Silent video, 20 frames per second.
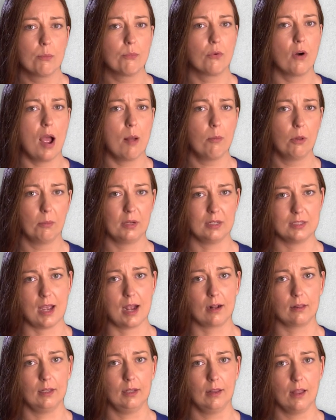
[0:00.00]
the problem
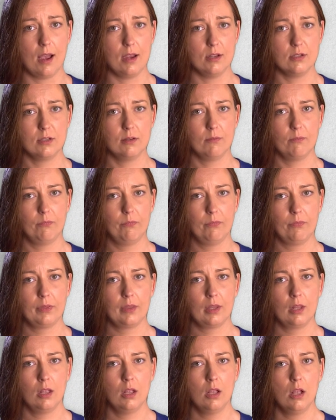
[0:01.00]
exactly lies.
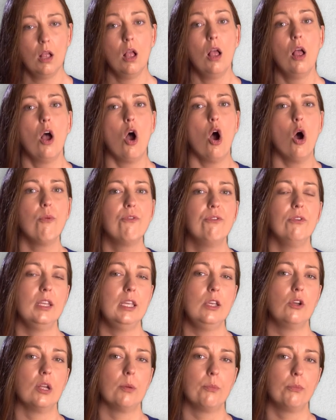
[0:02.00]
Hopefully
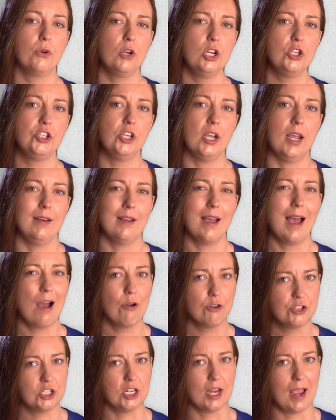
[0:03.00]
you can appreciate how
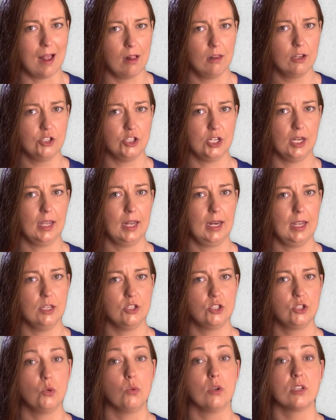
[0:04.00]
challenging it
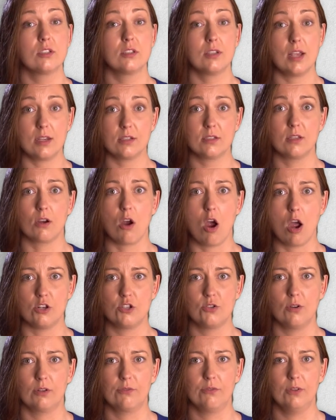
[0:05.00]
is to assess the
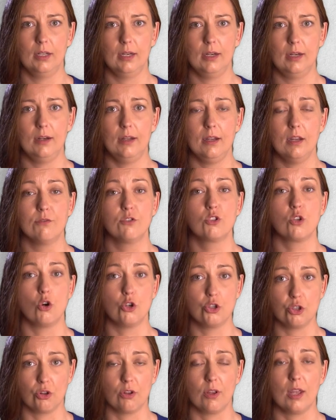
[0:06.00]
construct validity of
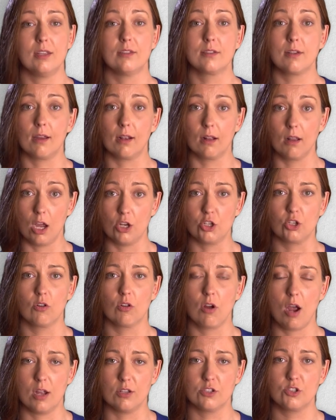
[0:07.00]
social and psychological
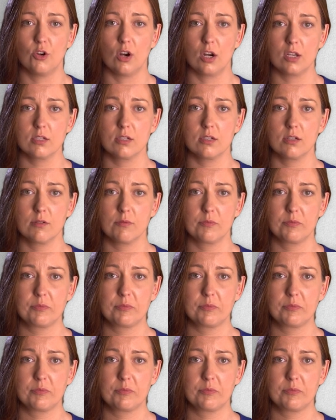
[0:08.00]
constructs.